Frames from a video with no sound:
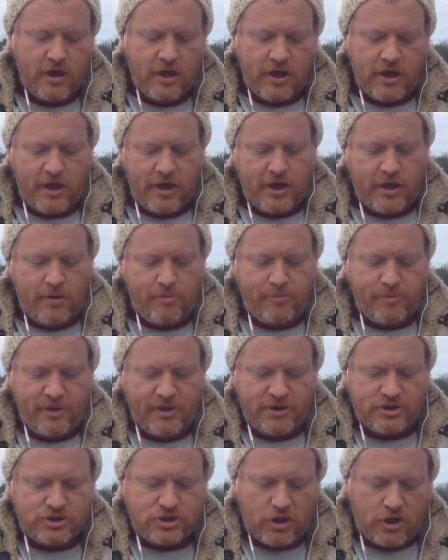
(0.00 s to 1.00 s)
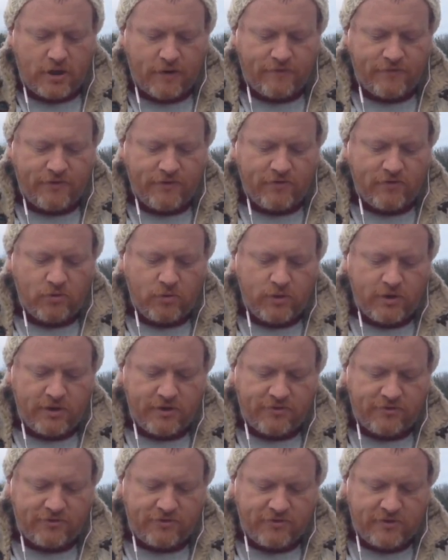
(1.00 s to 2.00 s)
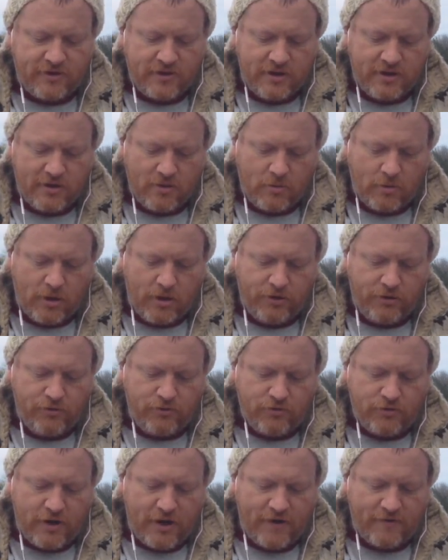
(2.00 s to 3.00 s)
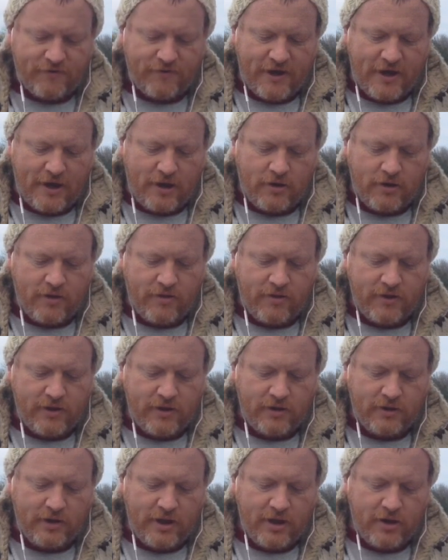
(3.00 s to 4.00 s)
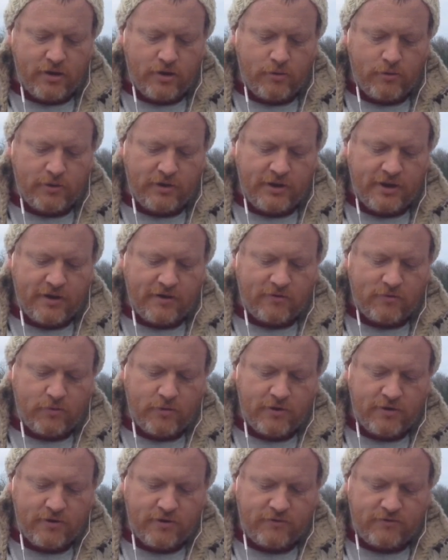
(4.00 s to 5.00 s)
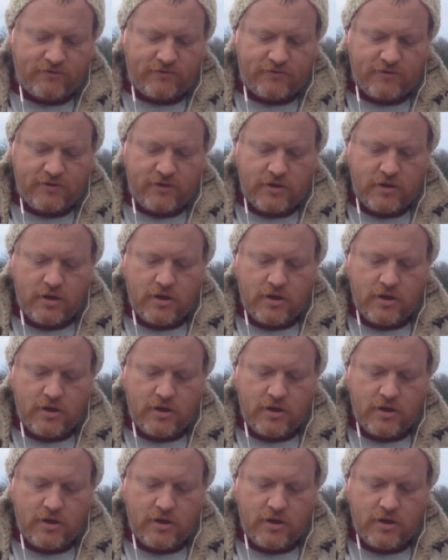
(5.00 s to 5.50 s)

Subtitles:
and pinch off the twist while you draft out, and then let go and let it twist.